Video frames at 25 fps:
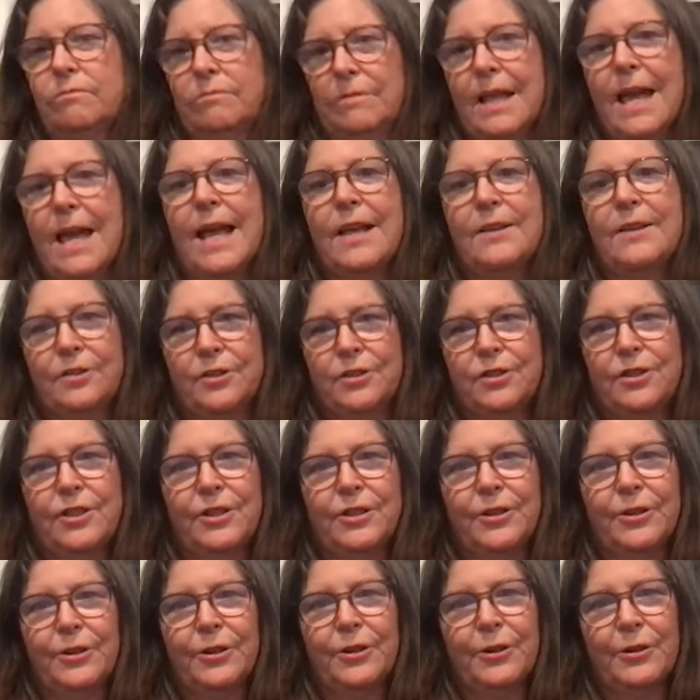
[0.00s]
last
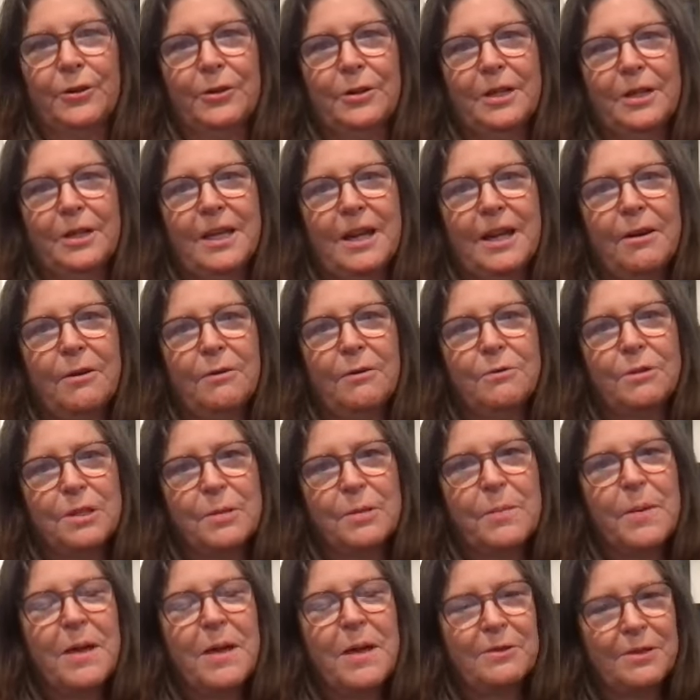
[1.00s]
year. You know, it was
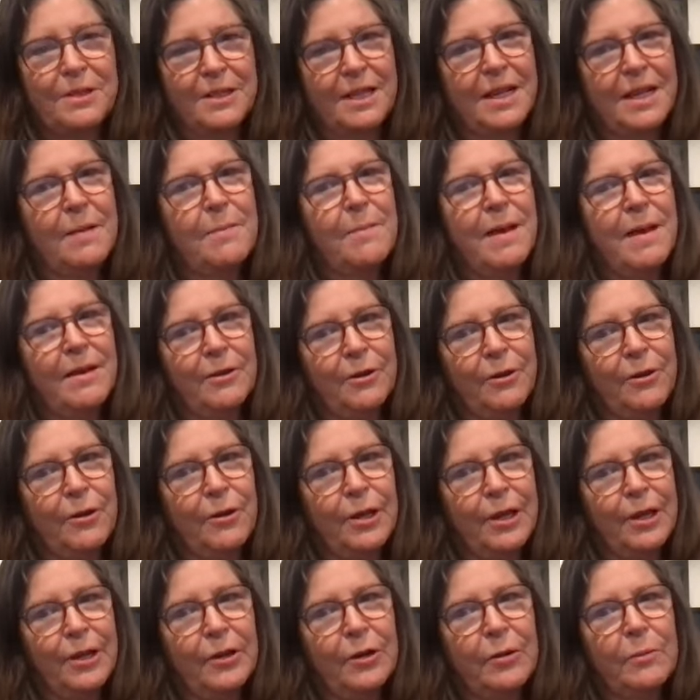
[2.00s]
supposed to come out
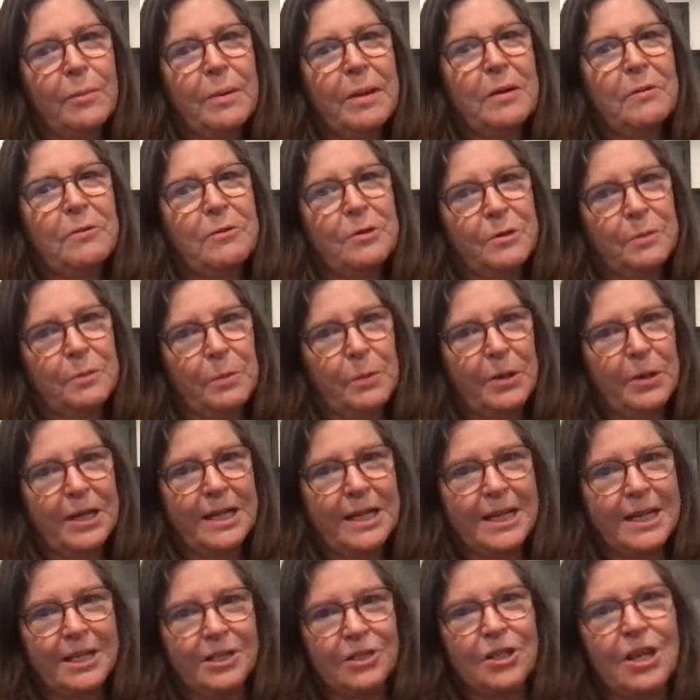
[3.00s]
earlier, but it was
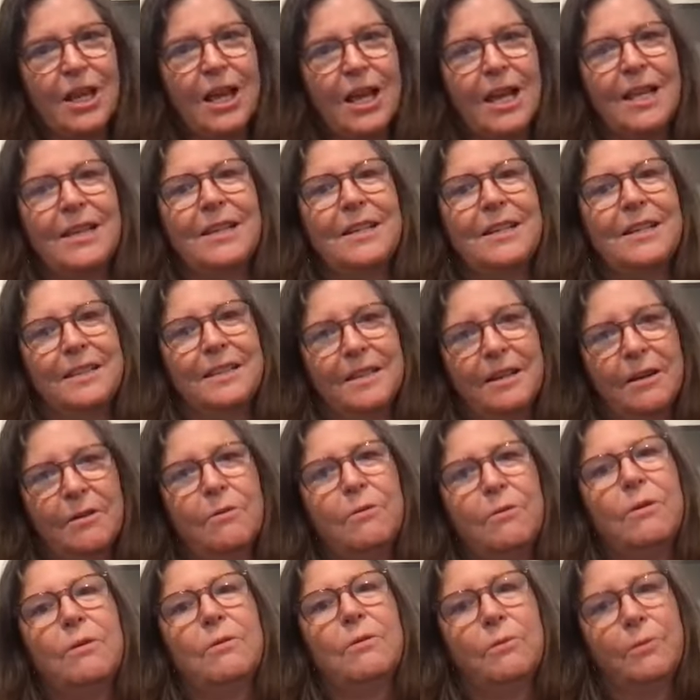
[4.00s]
printed in China,
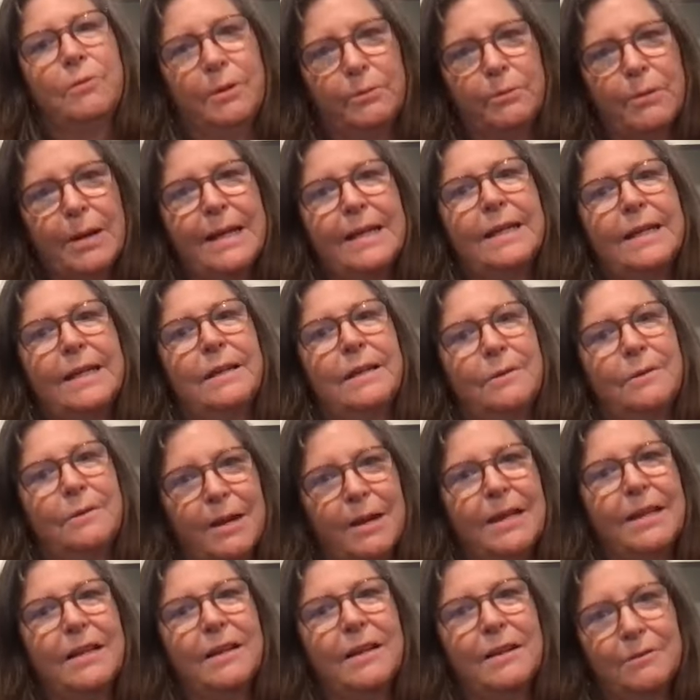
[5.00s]
so we waited and
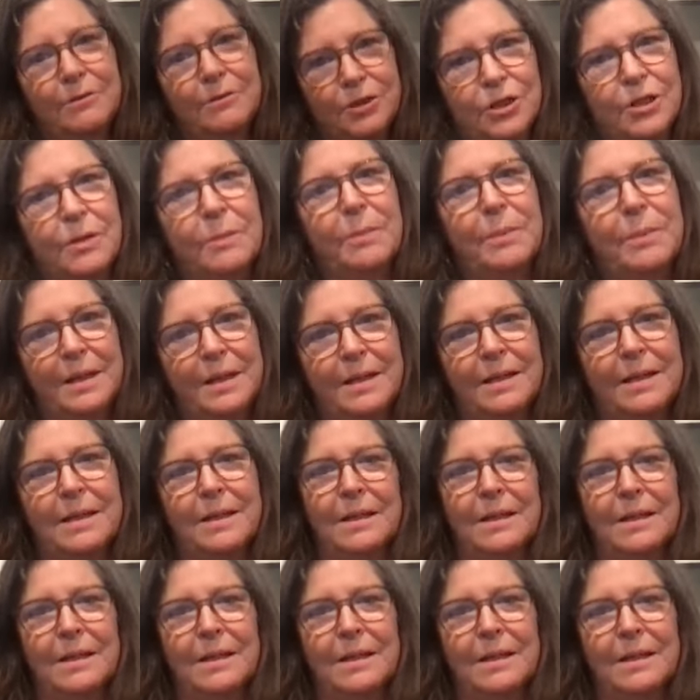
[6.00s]
waited on shipping.